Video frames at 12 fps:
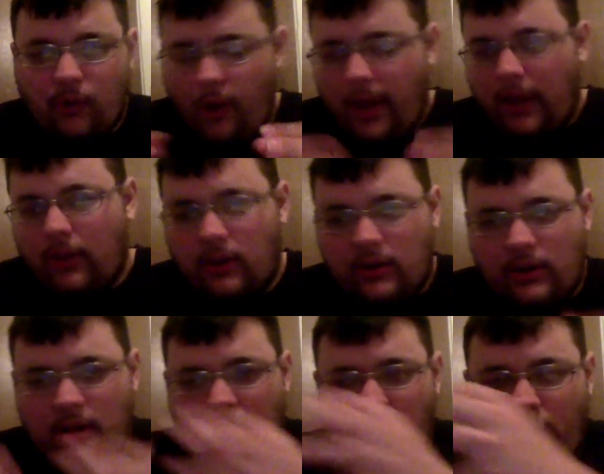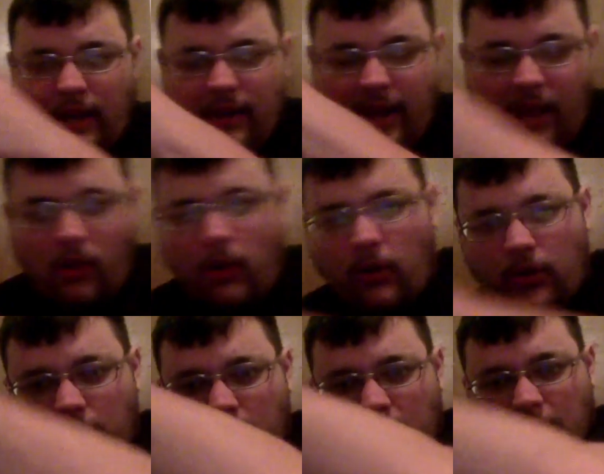Quake, and then you really had Halo, and
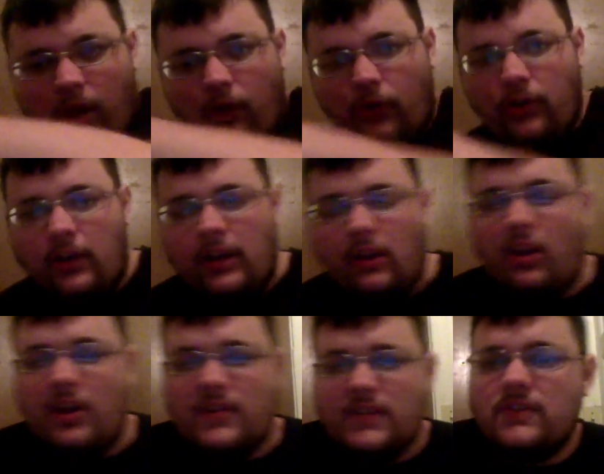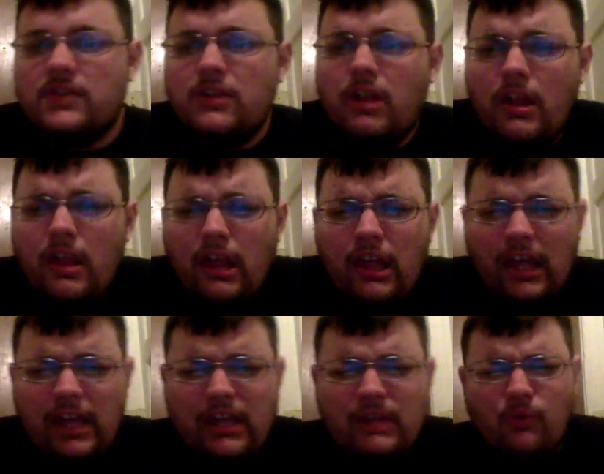then you had Call of Duty in a lot of sense.
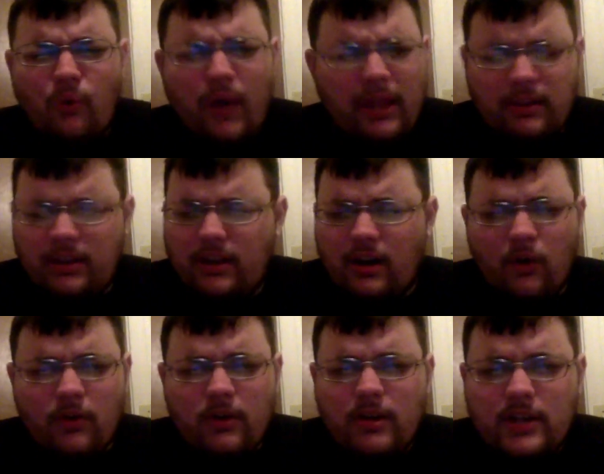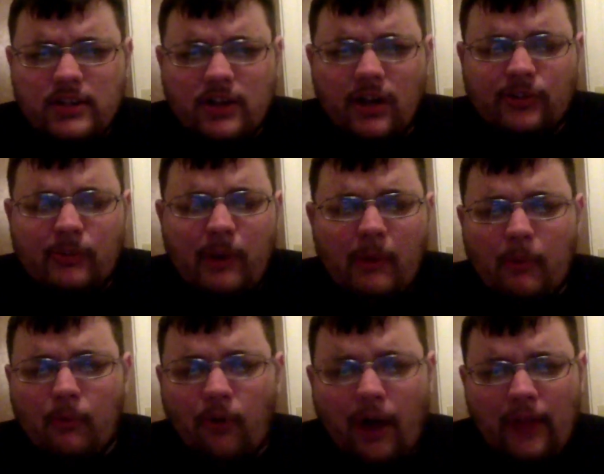And Quake, is awesome.
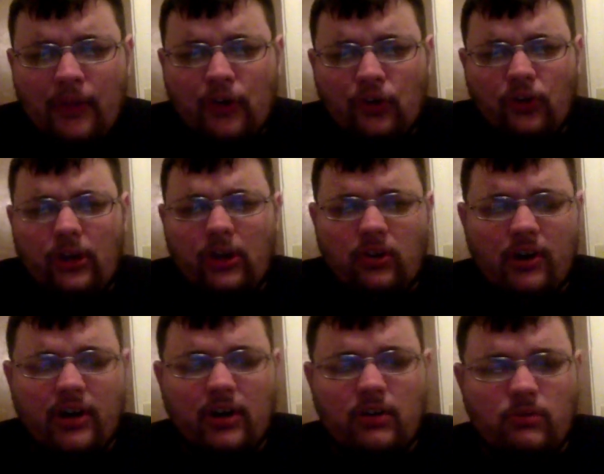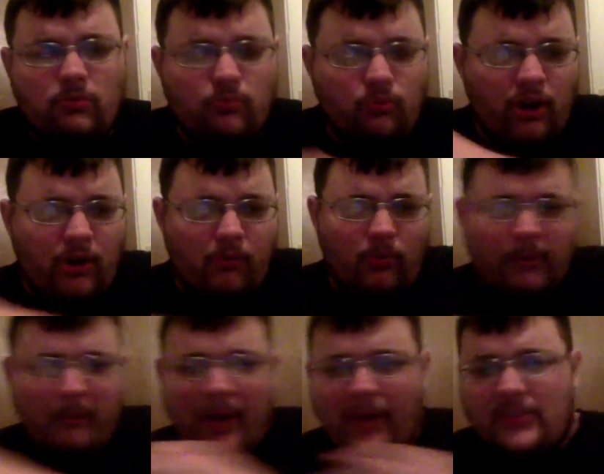I'm glad they're really trying to
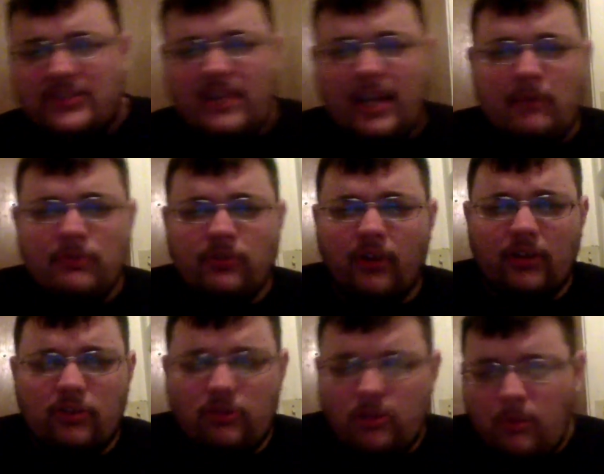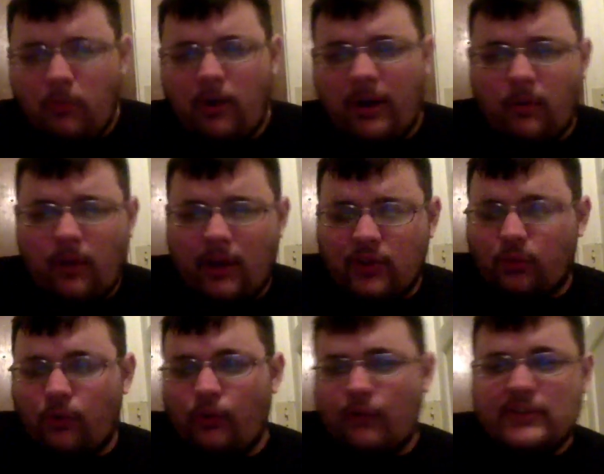bring back these games like Doom, like Castle
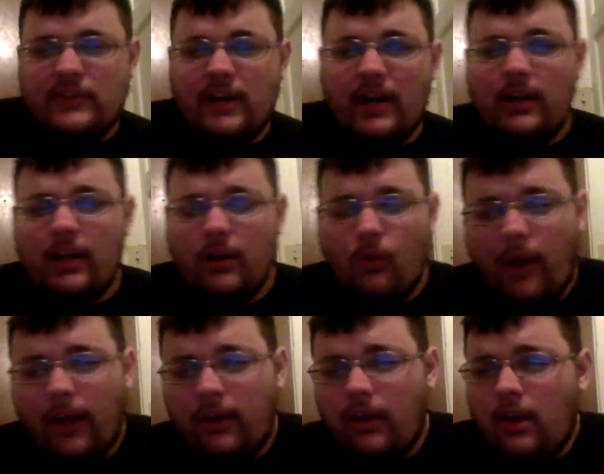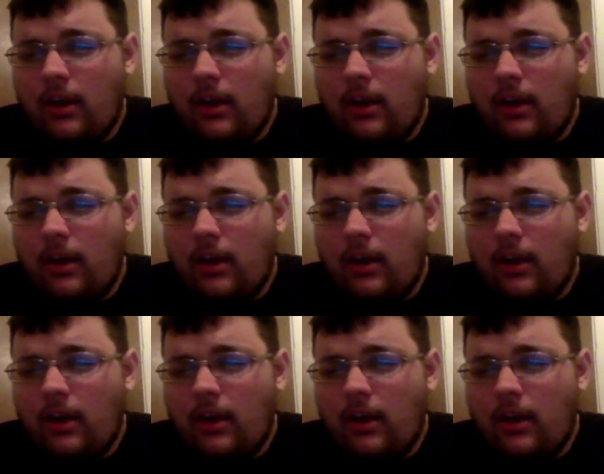Wolfenstein, and Quake.